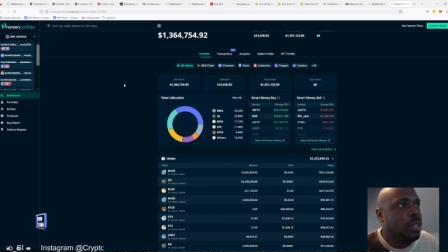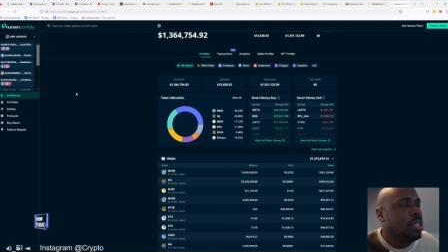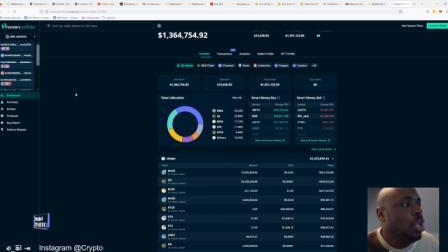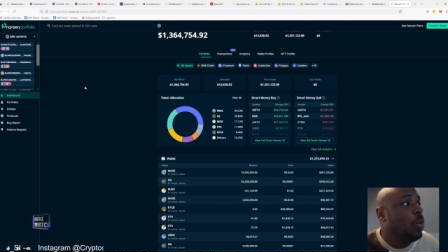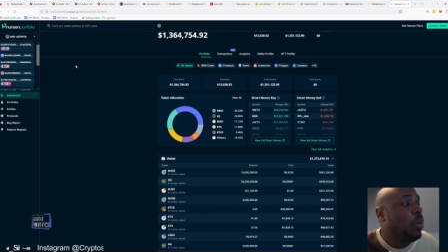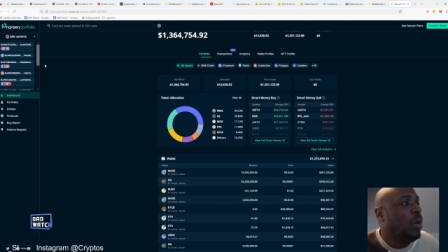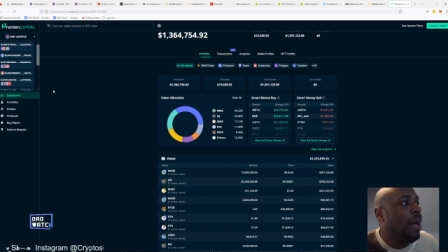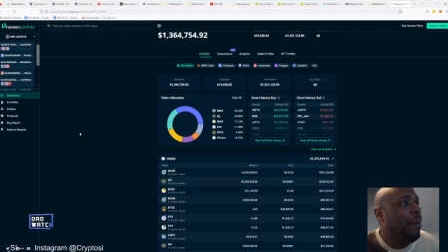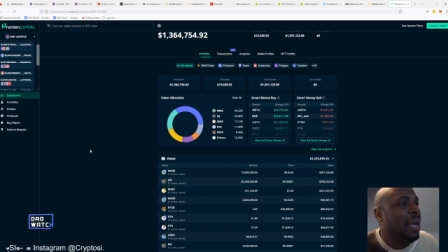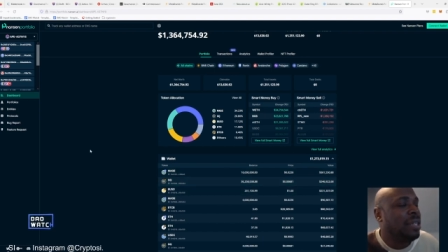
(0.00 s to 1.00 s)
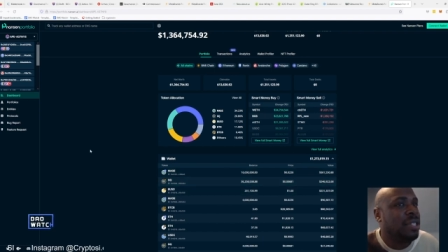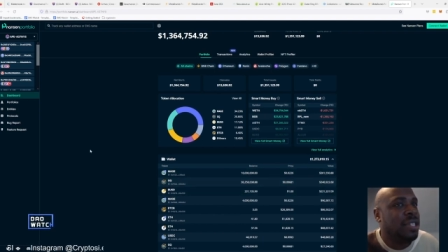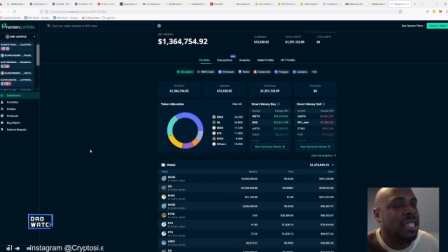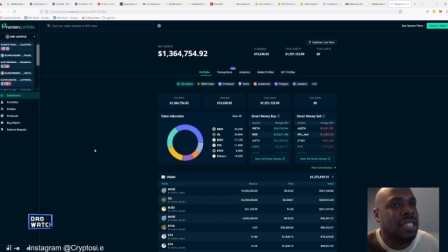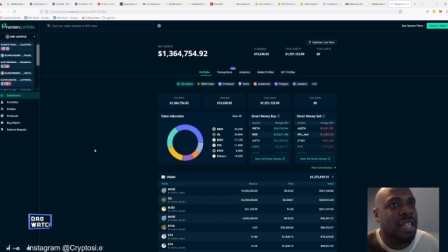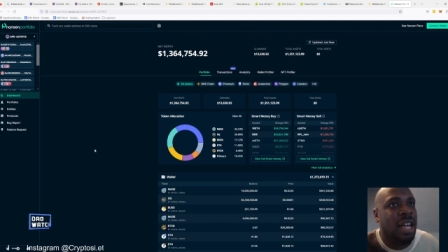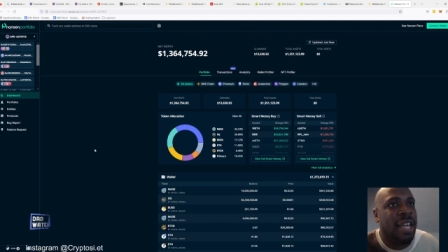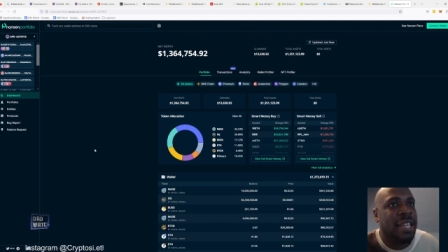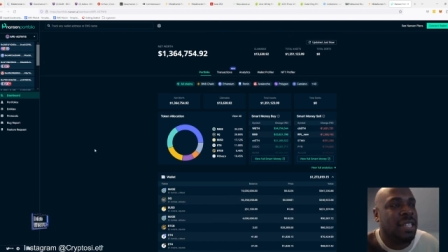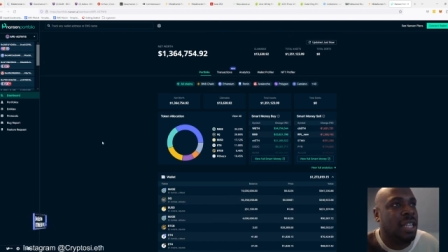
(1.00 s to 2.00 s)
So we'll come back to these
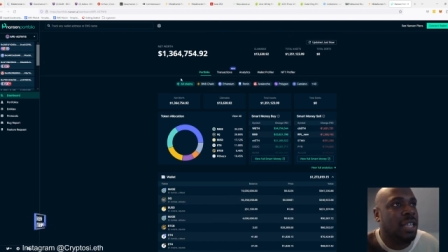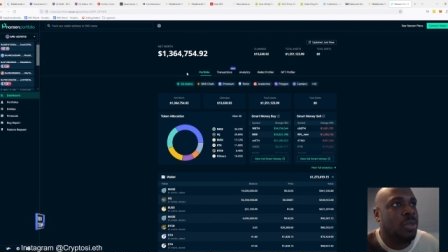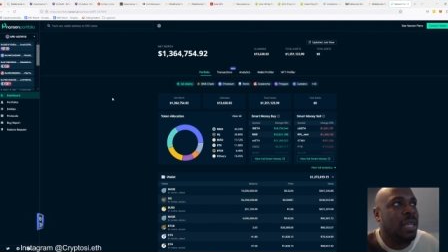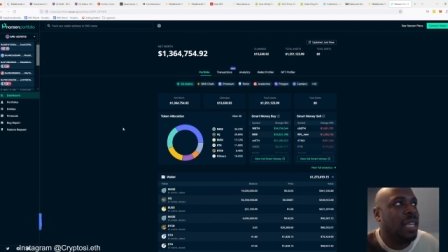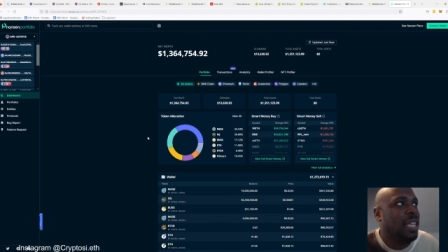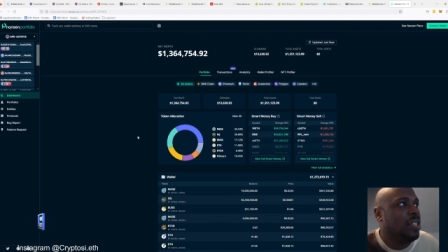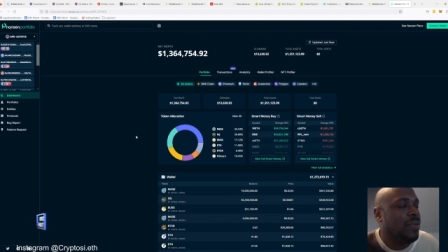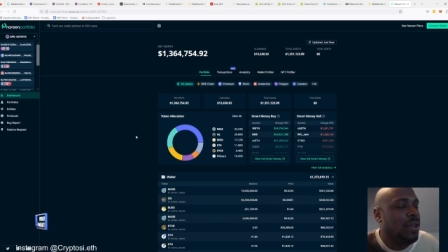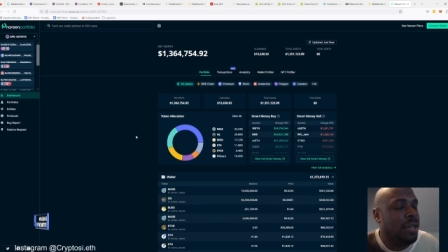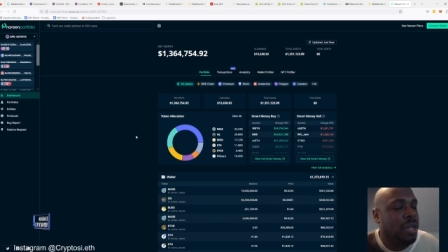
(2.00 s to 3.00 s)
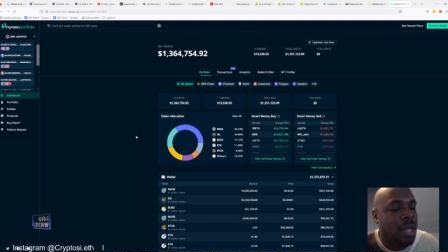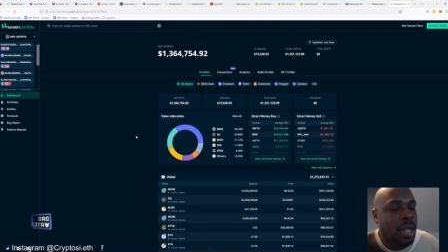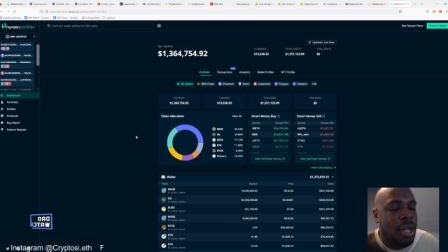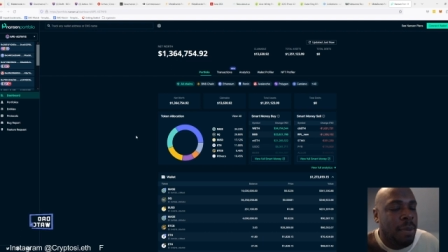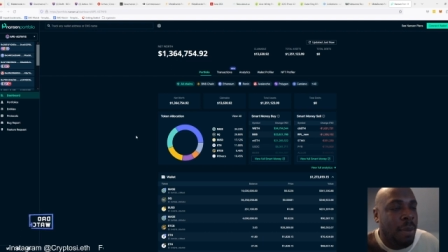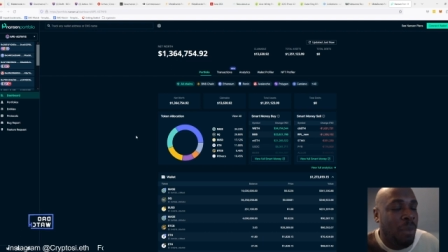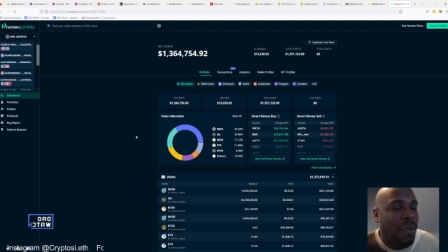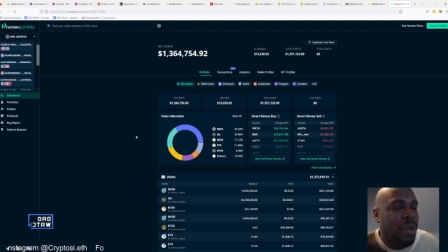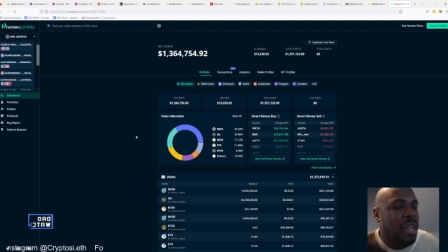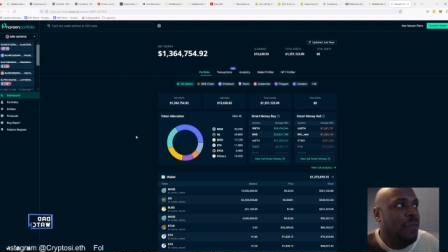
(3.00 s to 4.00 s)
guys a little bit later on. But
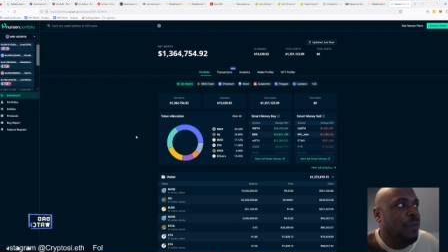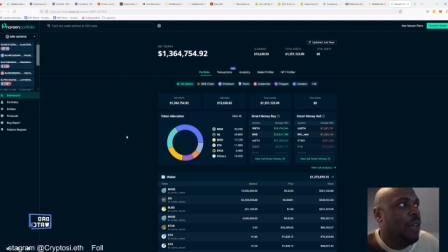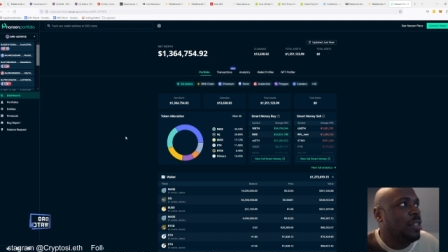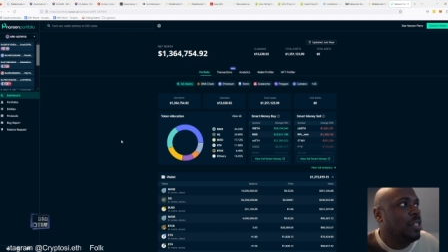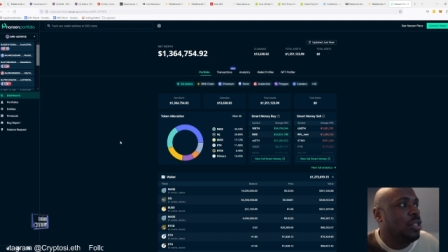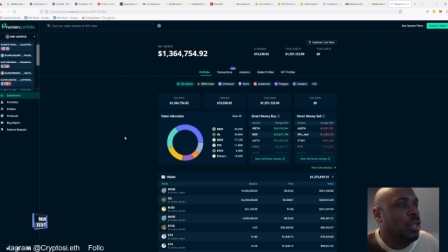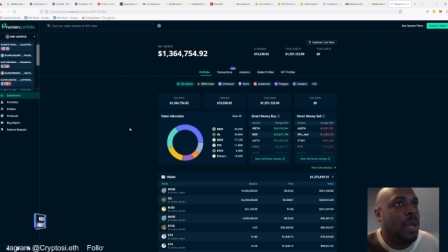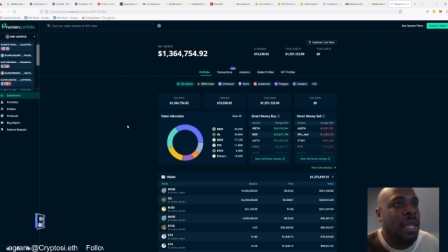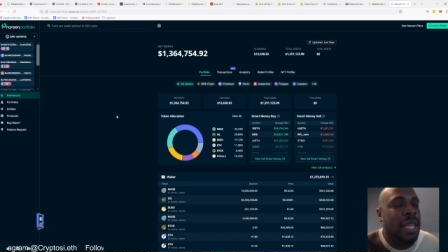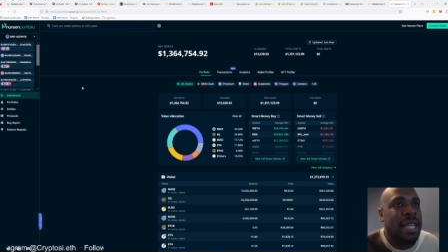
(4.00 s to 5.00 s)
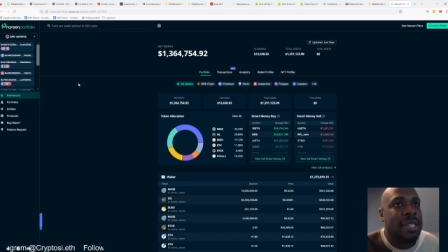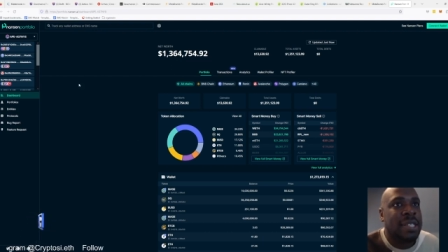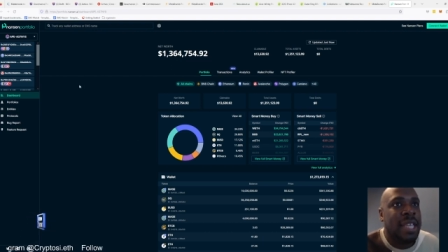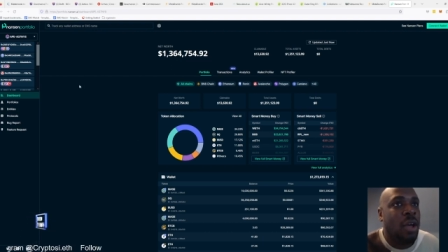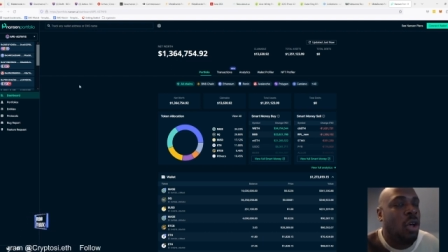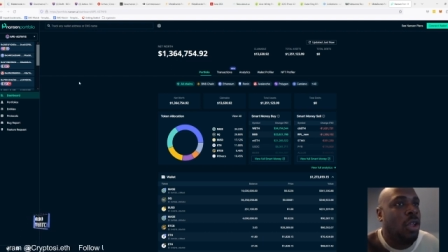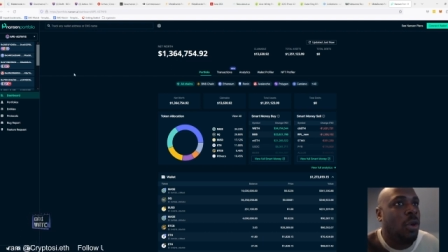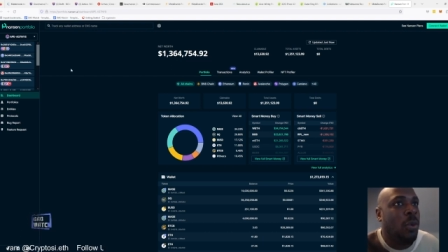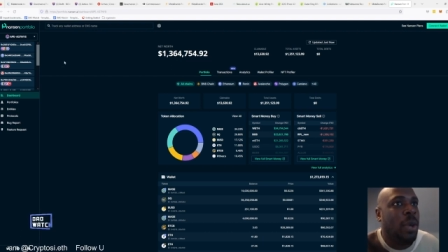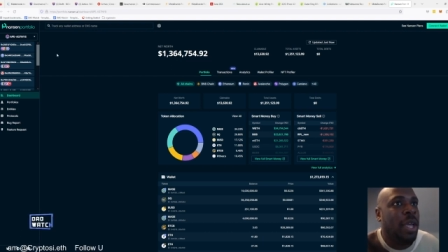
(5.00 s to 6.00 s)
without any further to do, let's get
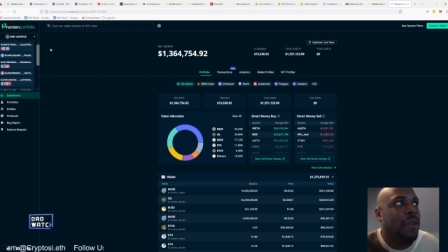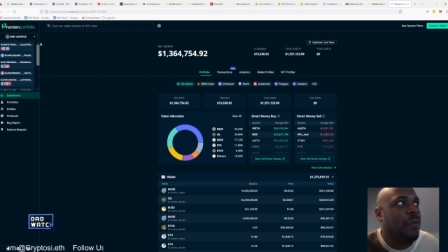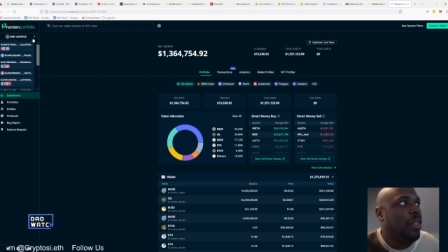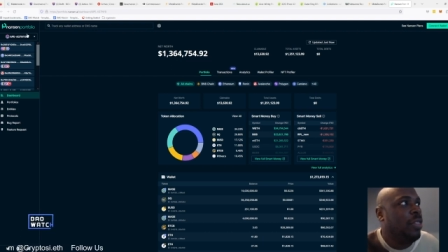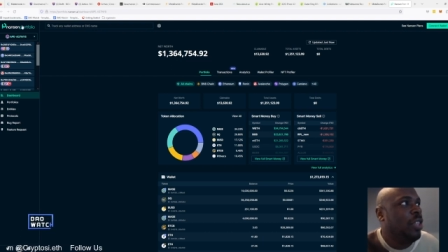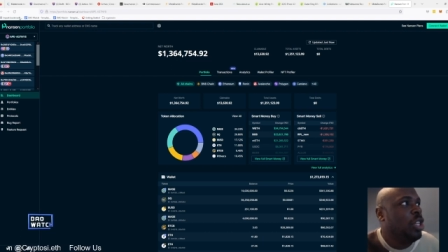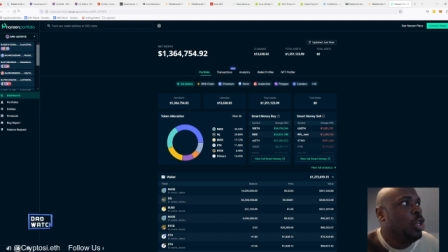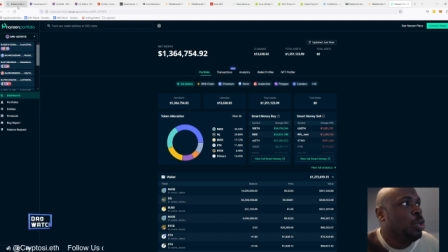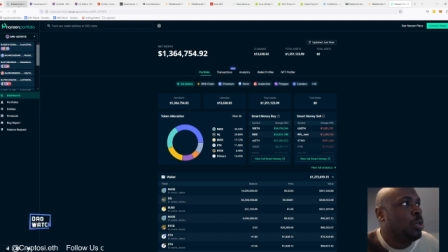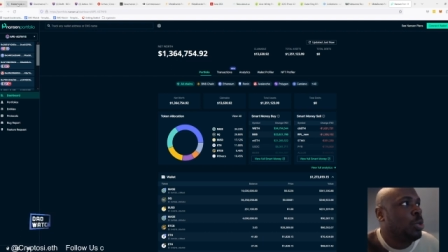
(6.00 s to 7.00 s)
on with the usual